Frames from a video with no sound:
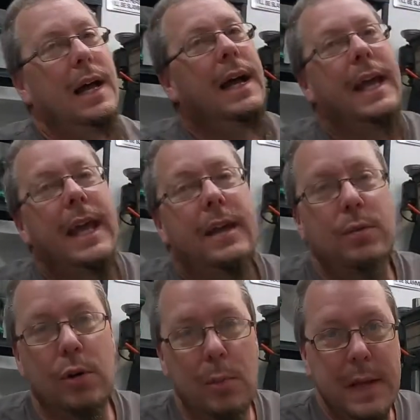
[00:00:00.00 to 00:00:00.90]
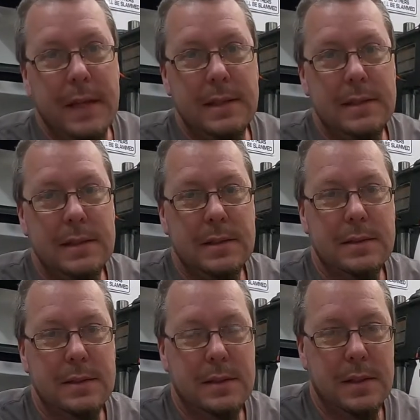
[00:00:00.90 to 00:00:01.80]
I hate roll pans.
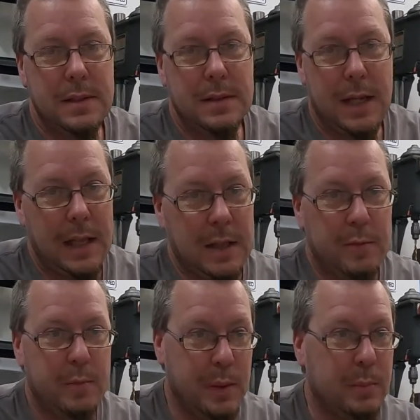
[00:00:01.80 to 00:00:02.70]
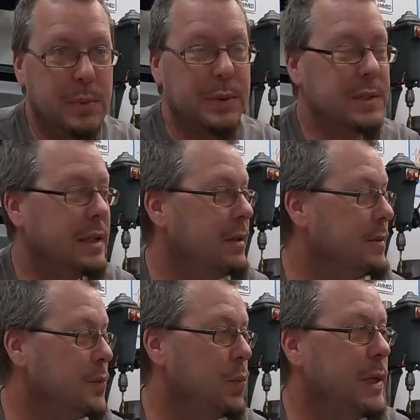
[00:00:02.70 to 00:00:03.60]
I love bumpers. I
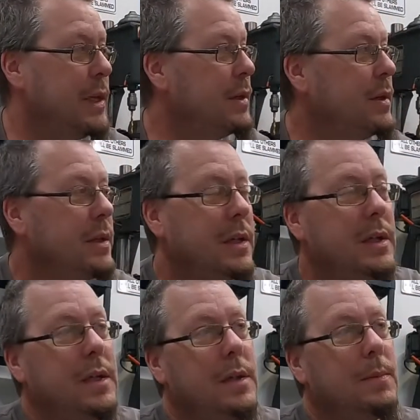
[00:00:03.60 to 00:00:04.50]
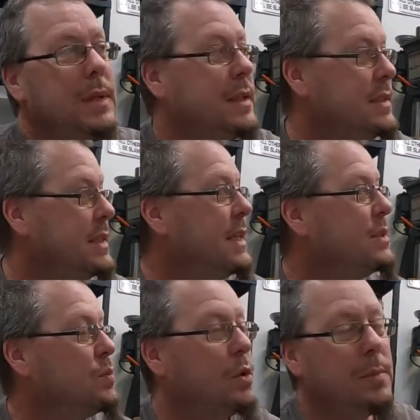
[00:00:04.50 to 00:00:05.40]
know it's weird, but this thing
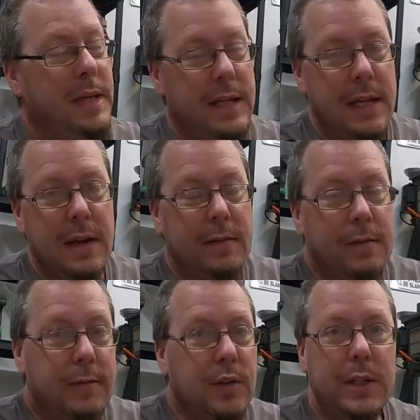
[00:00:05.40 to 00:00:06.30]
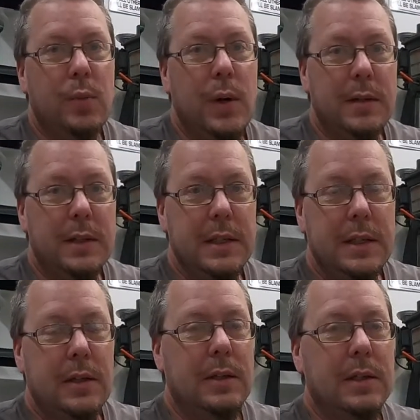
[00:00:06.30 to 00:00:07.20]
has a roll pan. I never fully welded
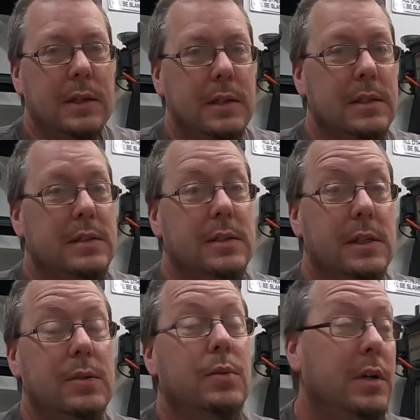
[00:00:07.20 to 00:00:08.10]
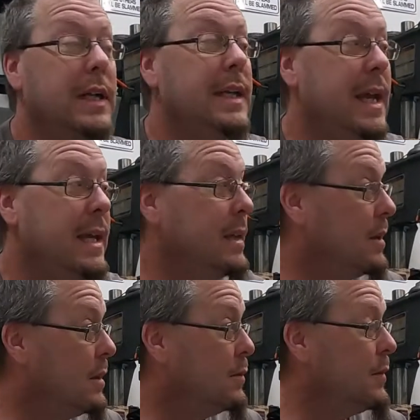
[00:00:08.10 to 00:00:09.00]
it on, so we're gonna yank it
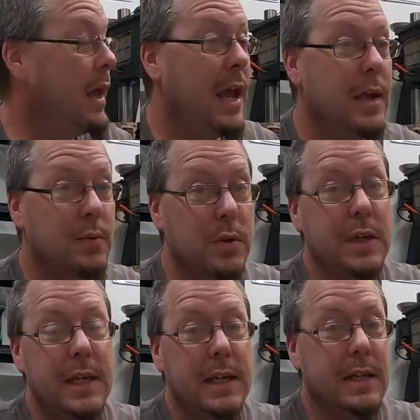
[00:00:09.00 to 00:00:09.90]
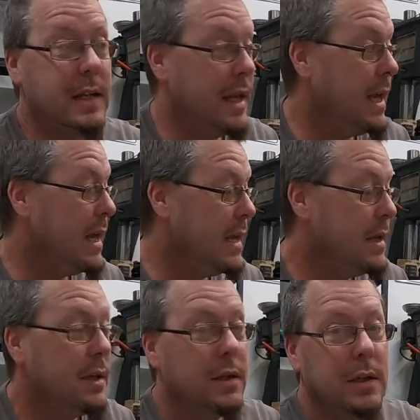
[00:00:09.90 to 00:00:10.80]
off and we're gonna get a